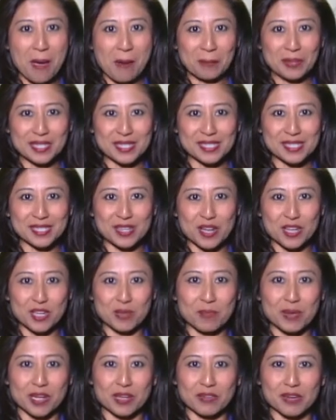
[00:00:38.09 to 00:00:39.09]
plus a
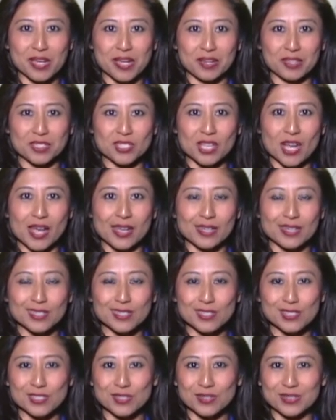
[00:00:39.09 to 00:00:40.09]
documentary on
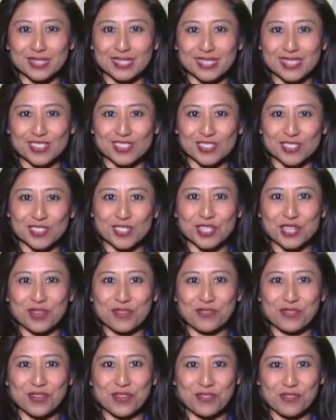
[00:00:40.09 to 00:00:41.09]
Chinese students searching
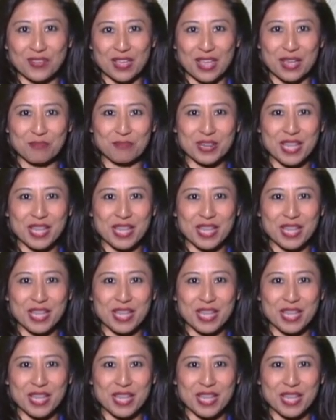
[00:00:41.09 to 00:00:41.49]
for fame.